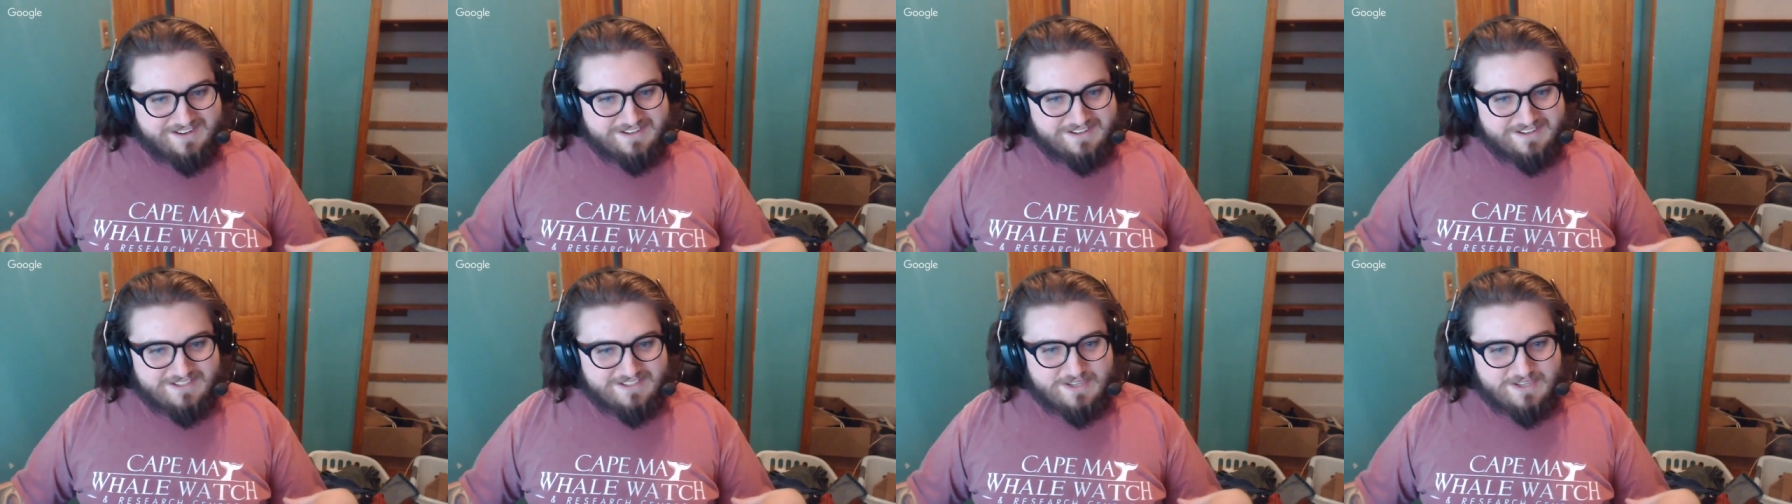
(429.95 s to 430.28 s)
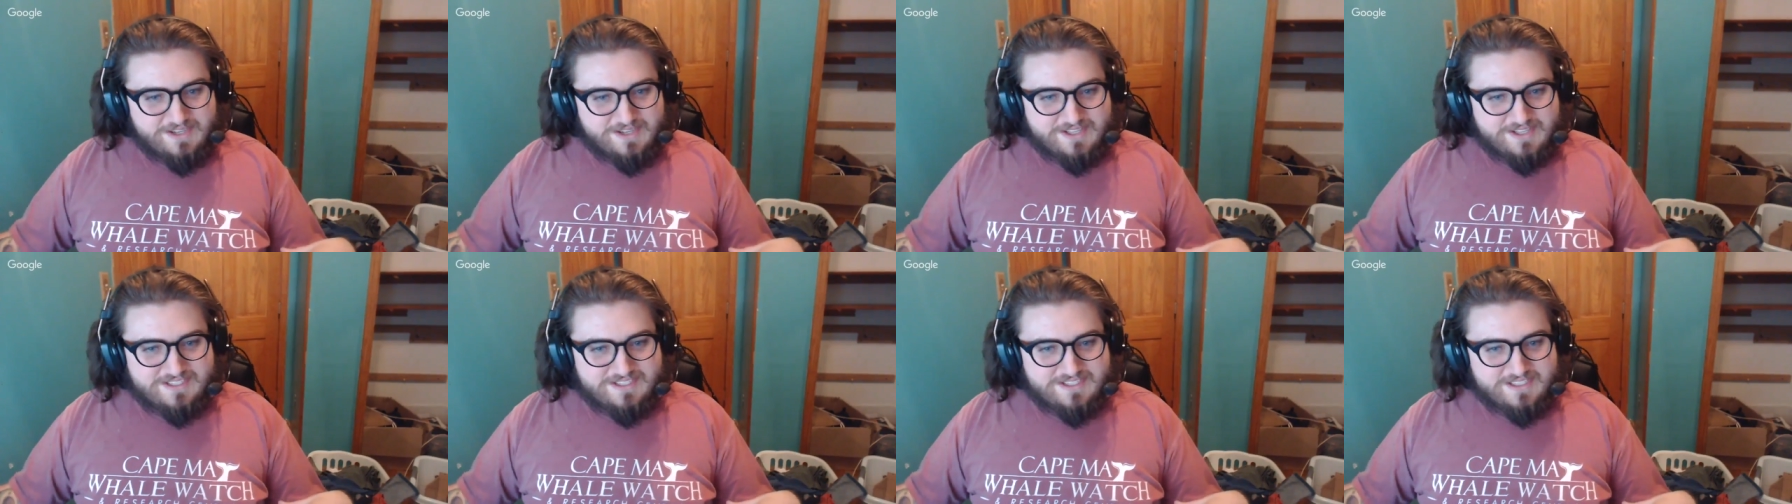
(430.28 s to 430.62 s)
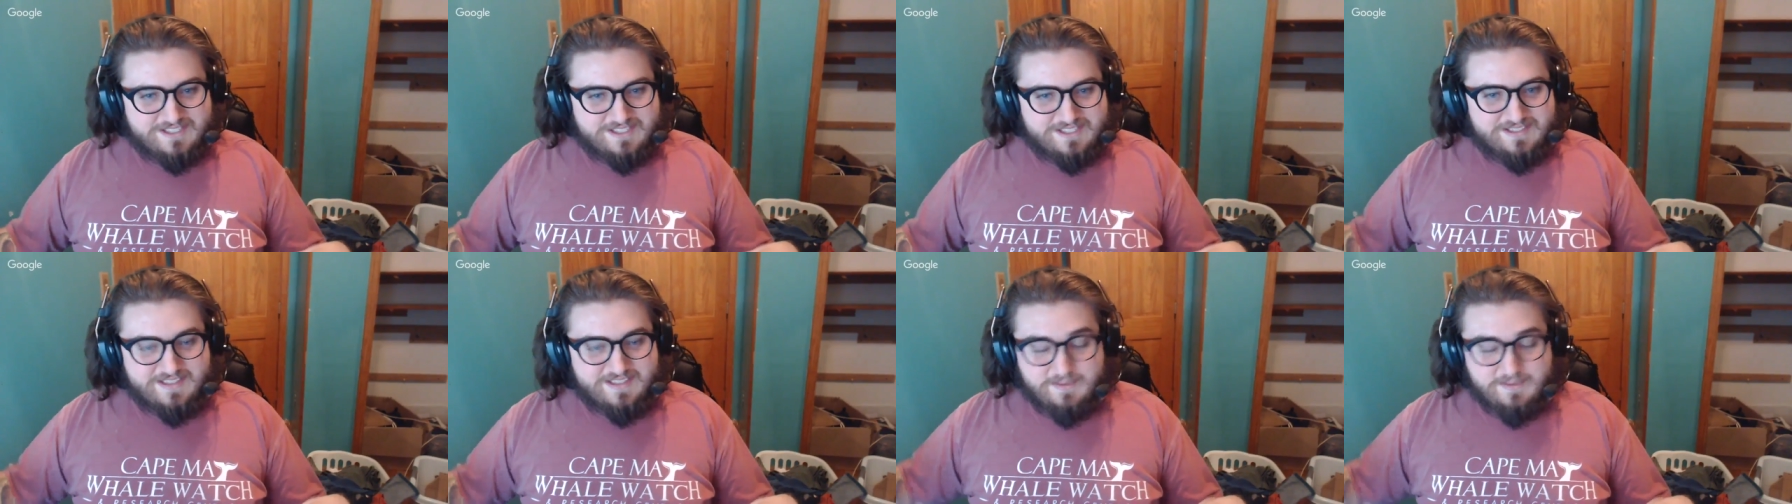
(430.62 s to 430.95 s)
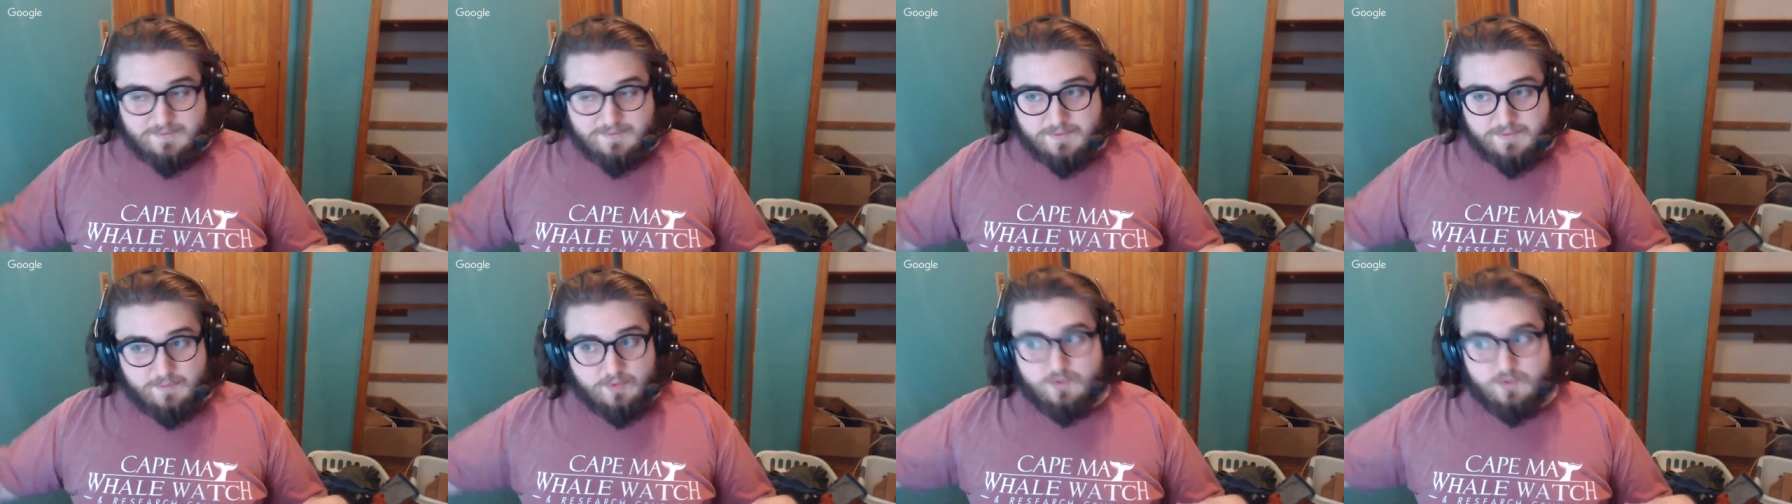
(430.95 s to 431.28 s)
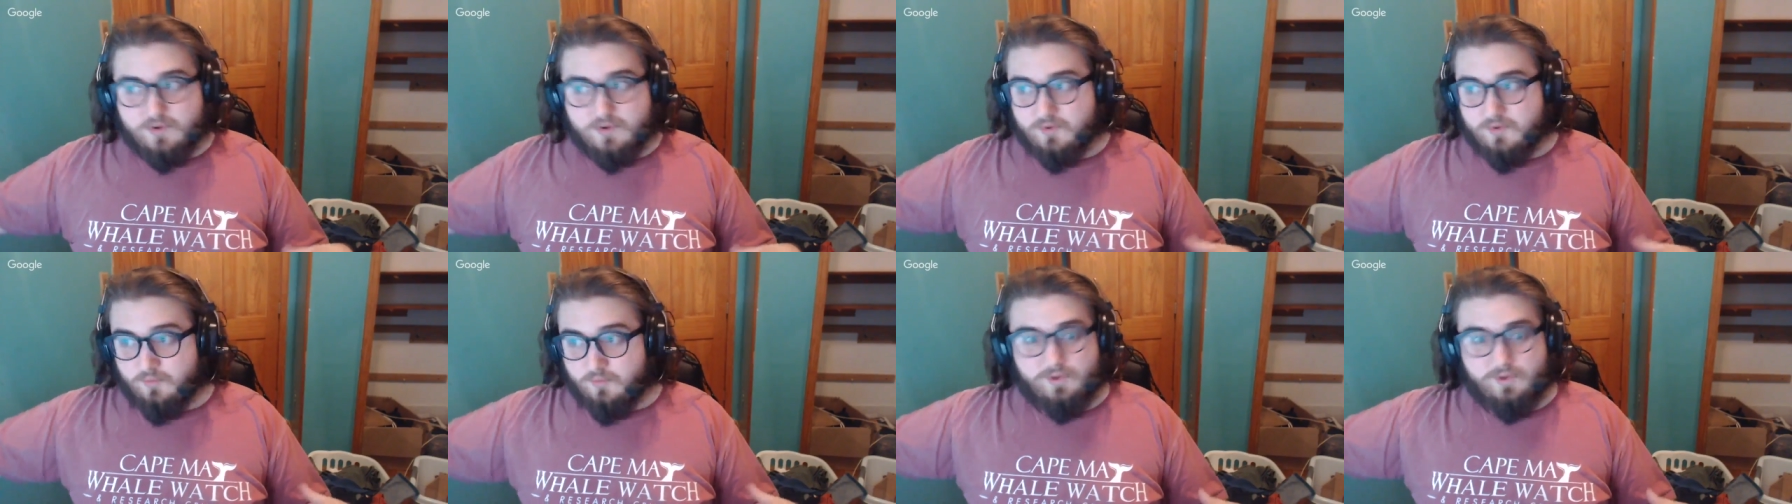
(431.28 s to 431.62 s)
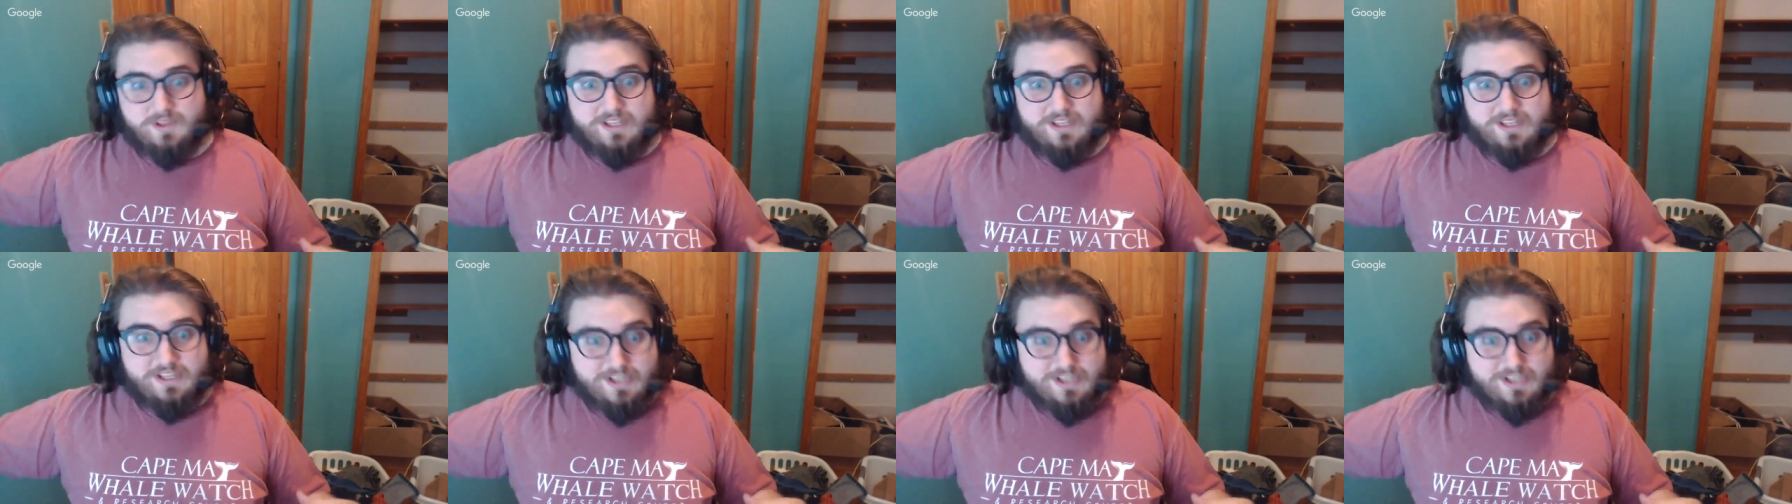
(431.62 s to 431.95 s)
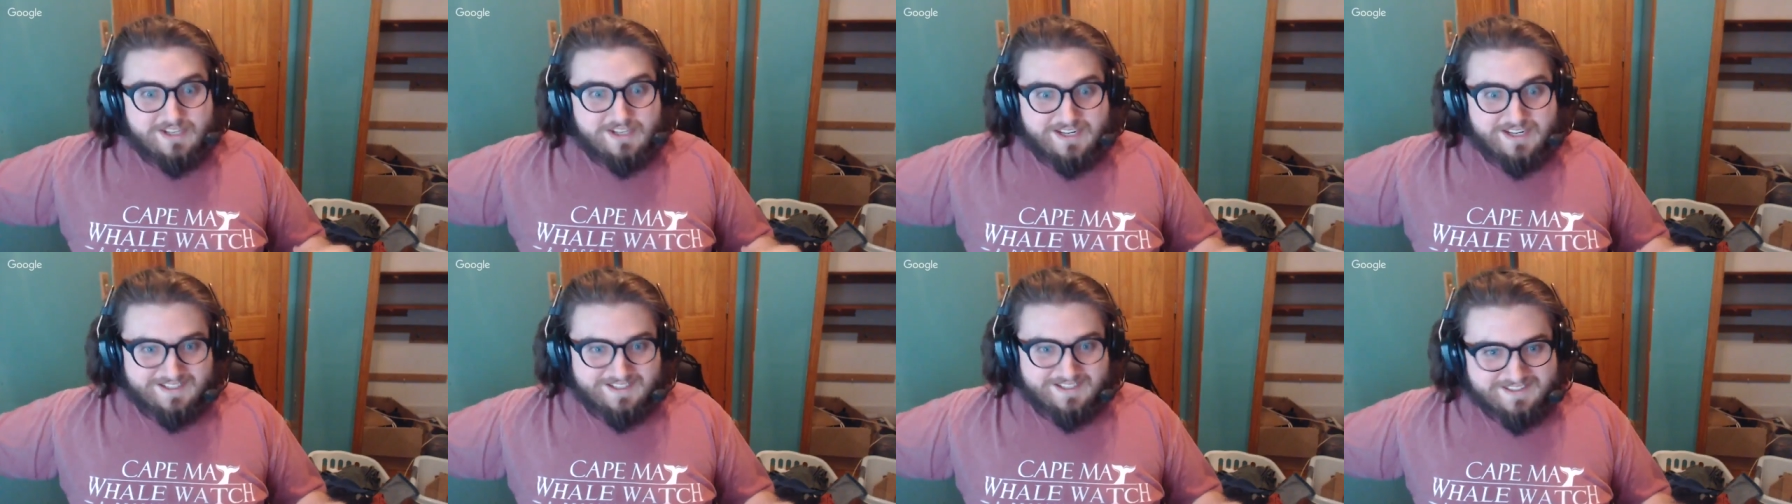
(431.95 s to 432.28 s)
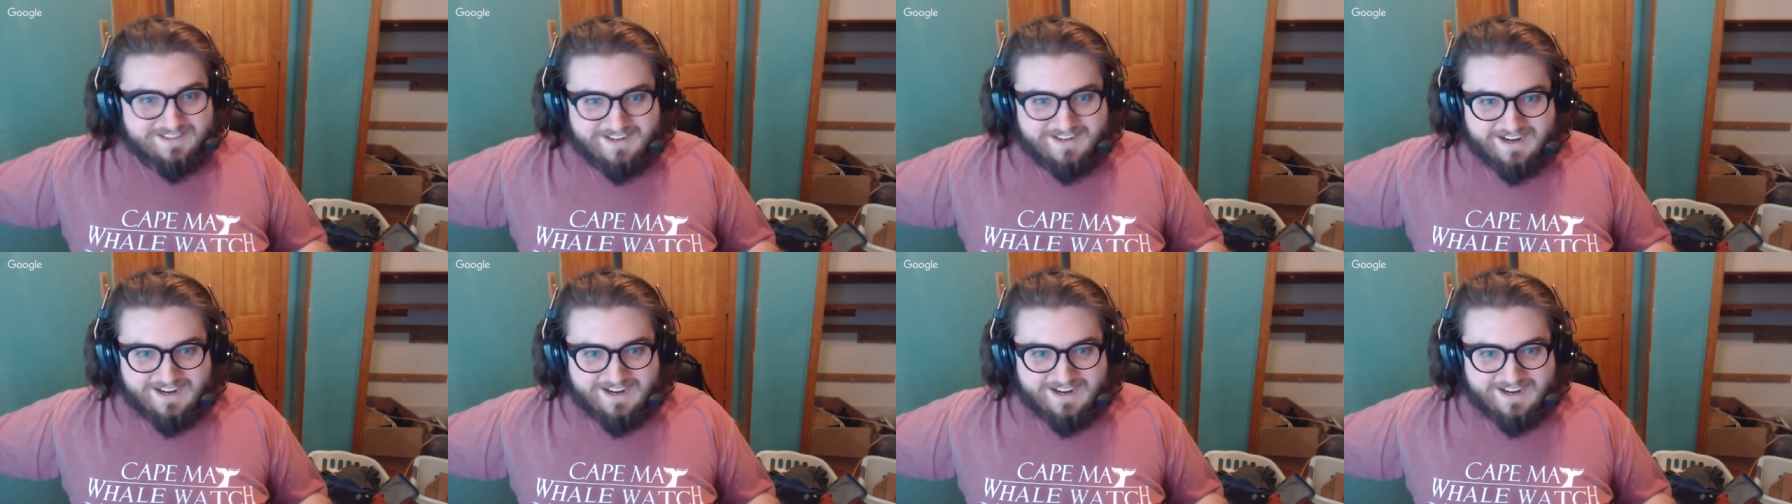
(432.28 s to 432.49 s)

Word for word: So you could see like people who are really good at,